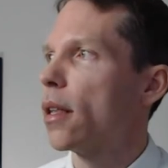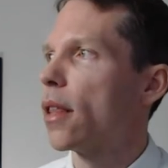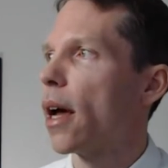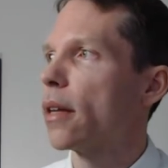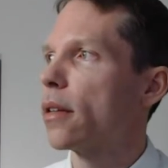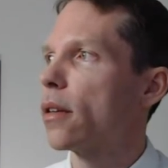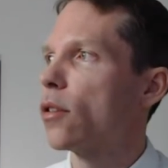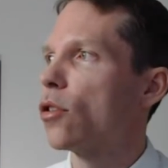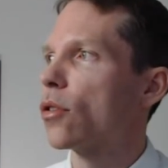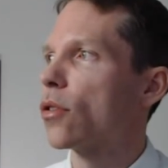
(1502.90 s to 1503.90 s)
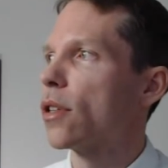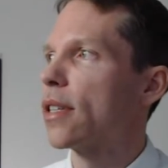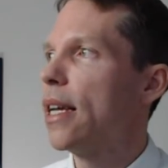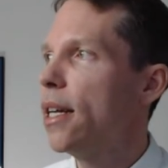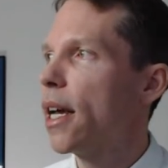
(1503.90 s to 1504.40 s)
that the
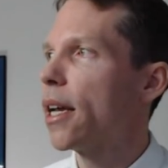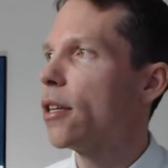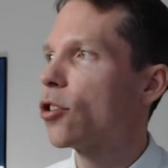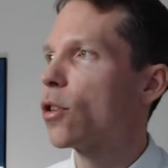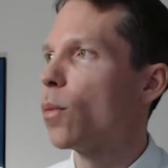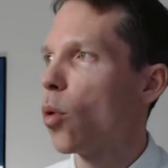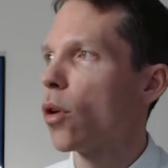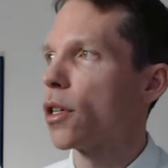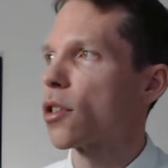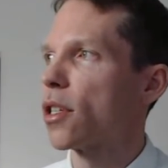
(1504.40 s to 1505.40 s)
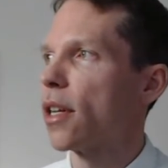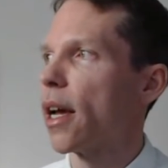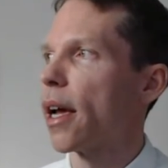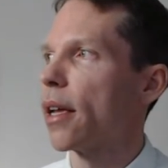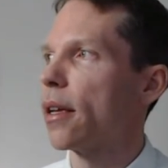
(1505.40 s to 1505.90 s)
teenage boys
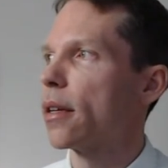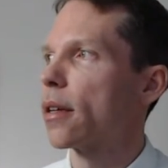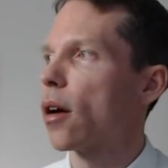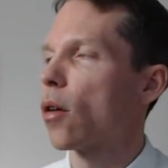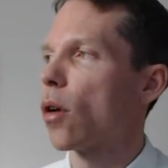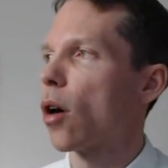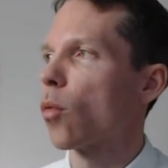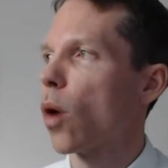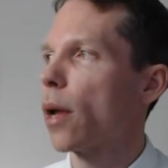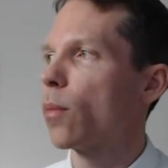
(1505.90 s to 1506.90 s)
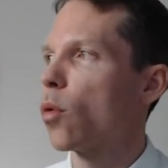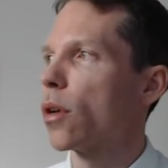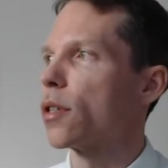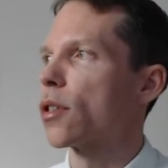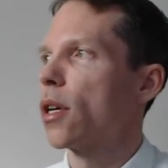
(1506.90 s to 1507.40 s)
today, our white
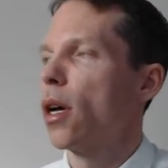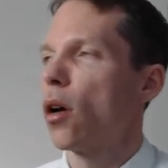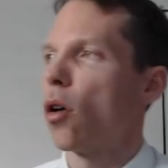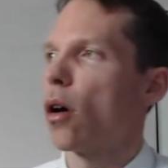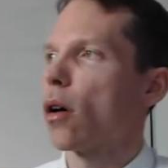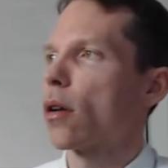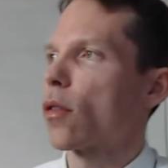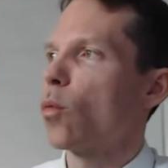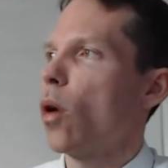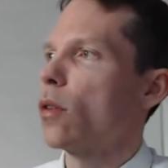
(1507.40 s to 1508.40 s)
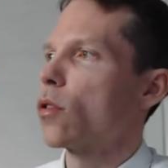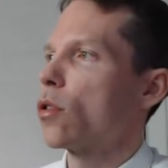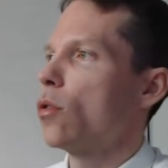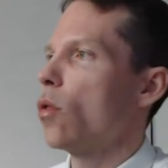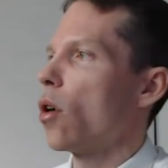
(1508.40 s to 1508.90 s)
boys, are the ones
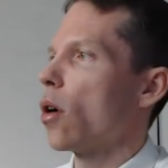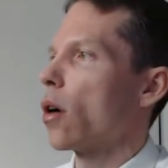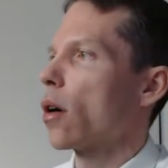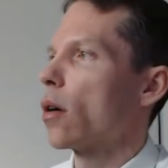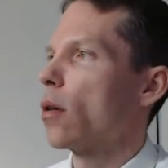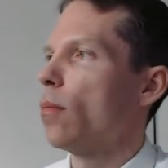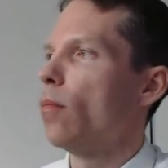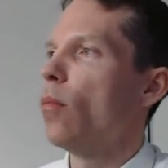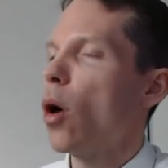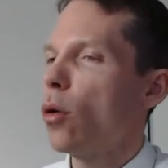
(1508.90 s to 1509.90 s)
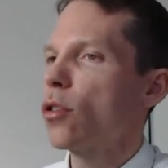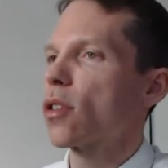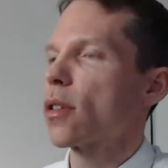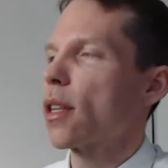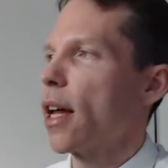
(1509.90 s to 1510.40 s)
who are
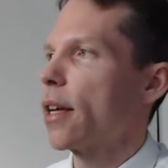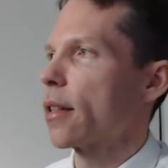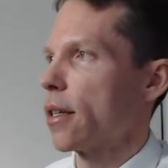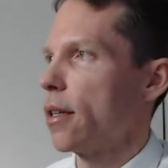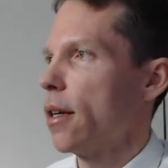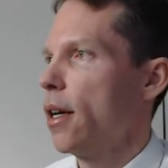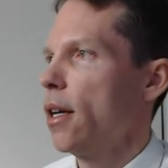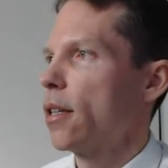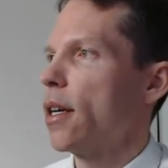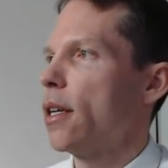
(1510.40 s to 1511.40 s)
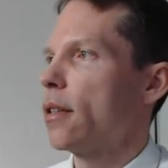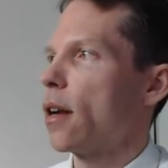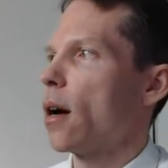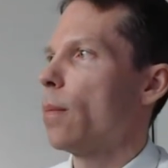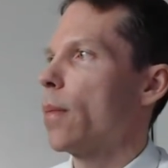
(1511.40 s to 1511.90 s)
most likely to end
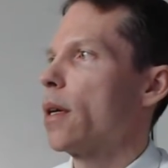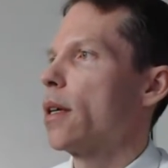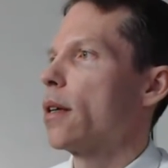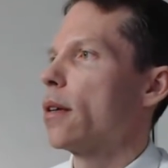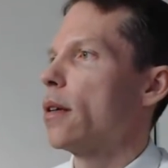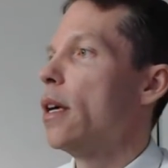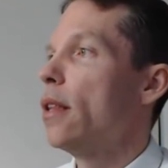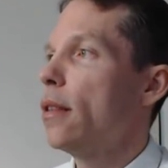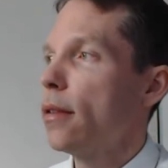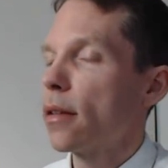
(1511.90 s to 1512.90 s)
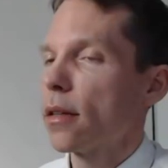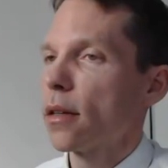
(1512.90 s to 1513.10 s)
up in